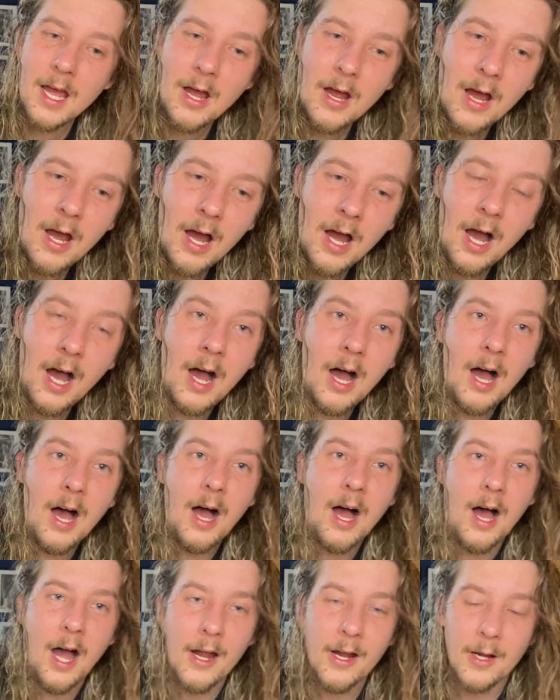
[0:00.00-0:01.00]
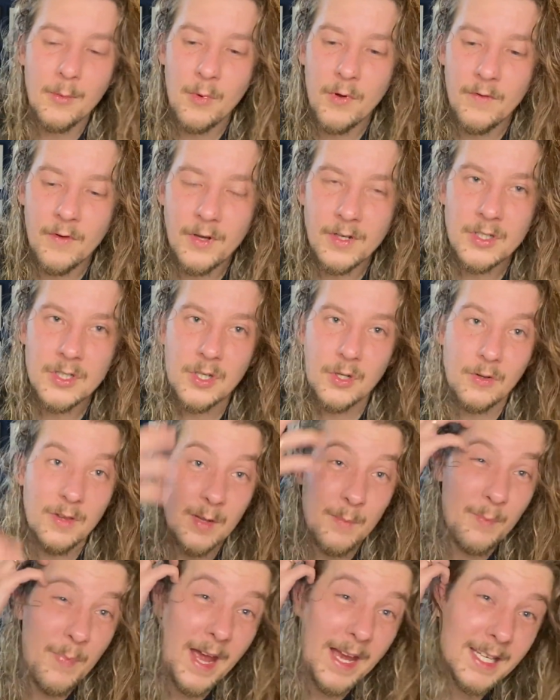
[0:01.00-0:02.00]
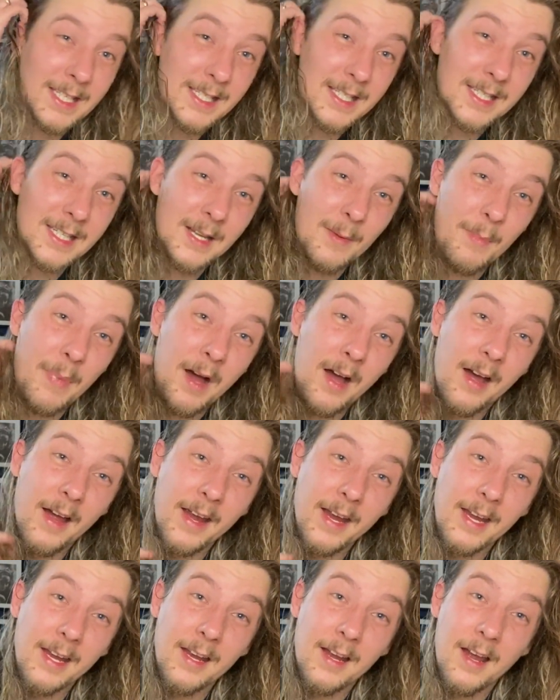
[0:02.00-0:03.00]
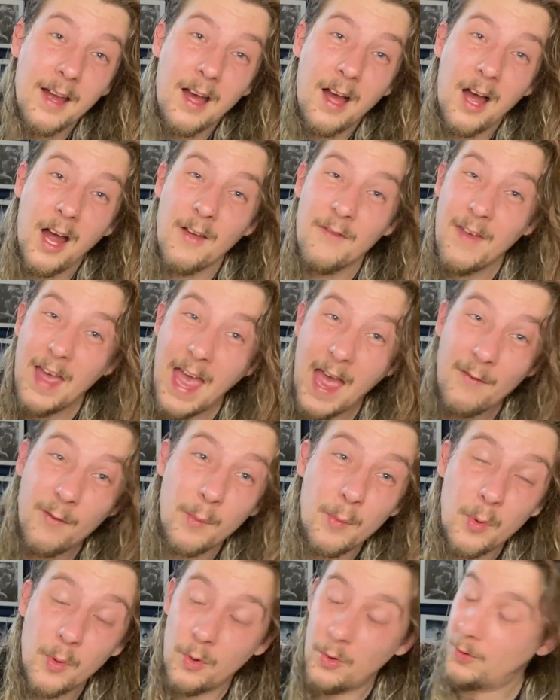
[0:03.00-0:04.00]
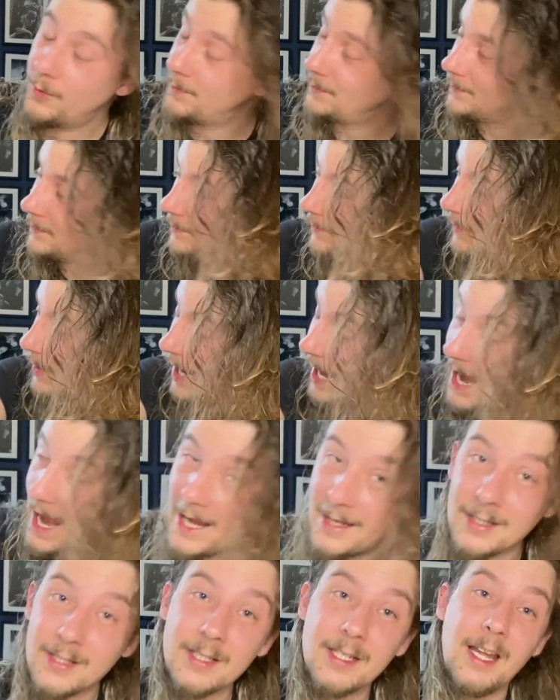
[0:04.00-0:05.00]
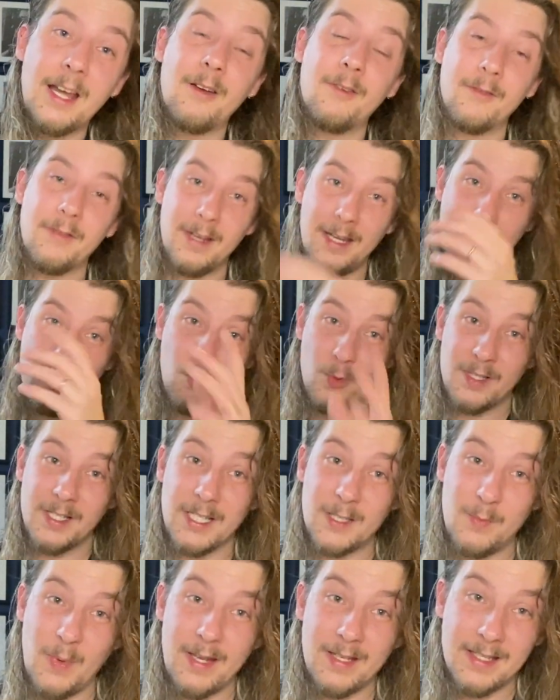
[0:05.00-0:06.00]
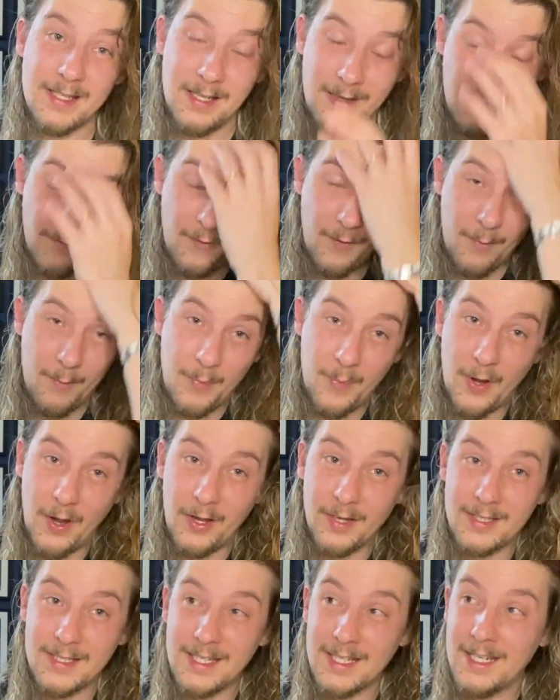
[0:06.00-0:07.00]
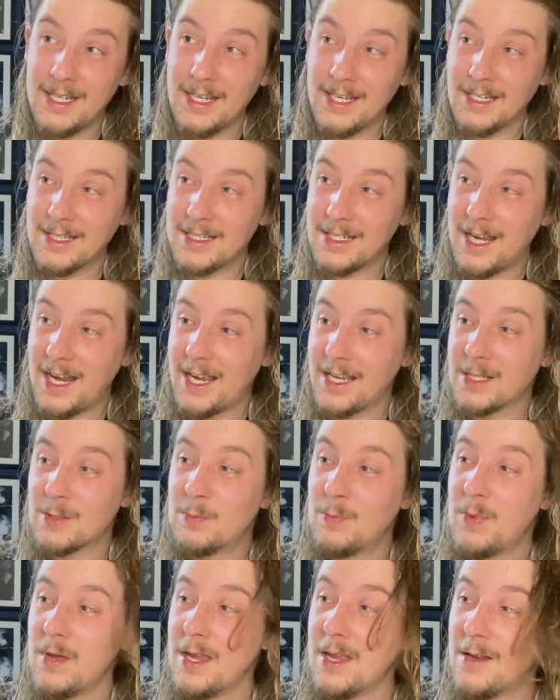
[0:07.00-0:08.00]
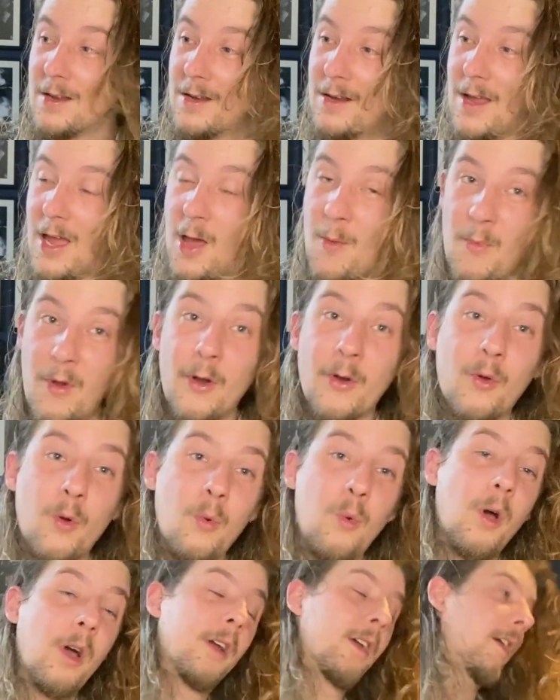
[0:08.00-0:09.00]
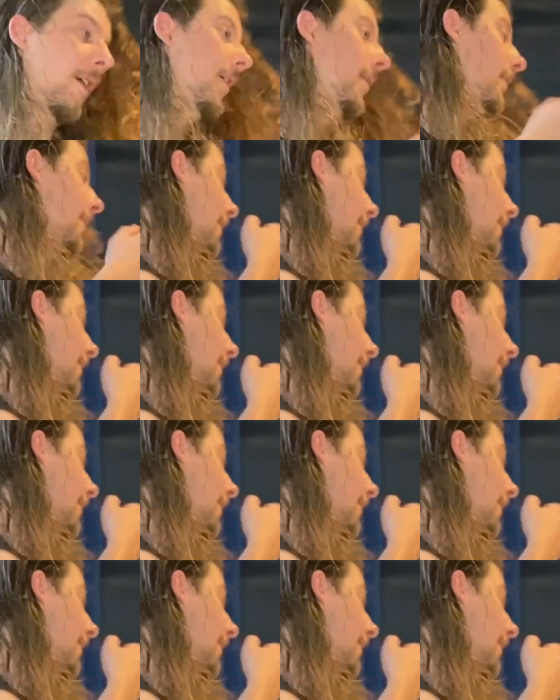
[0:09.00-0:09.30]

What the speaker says: I'm going to move on to the best buy I've ever bought, hands down. It was expensive, but it has been a miracle worker.